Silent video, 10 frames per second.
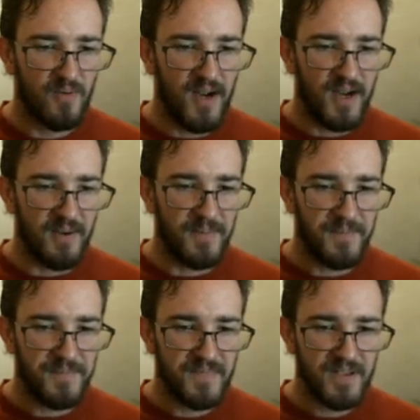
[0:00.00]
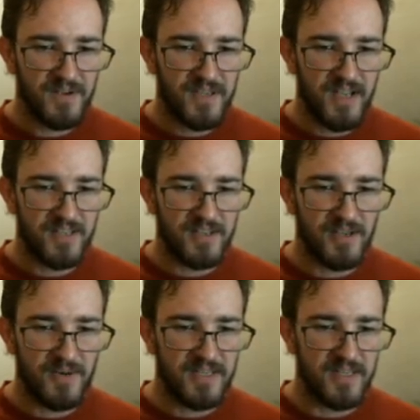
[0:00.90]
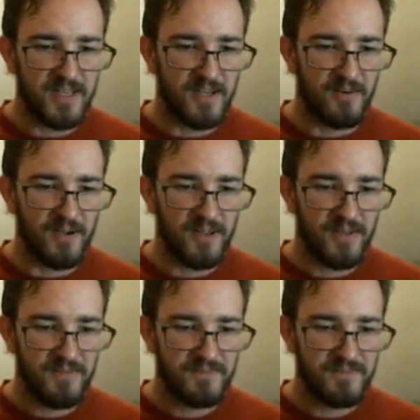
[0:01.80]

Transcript: Wham! Those guys are so easy to deal with.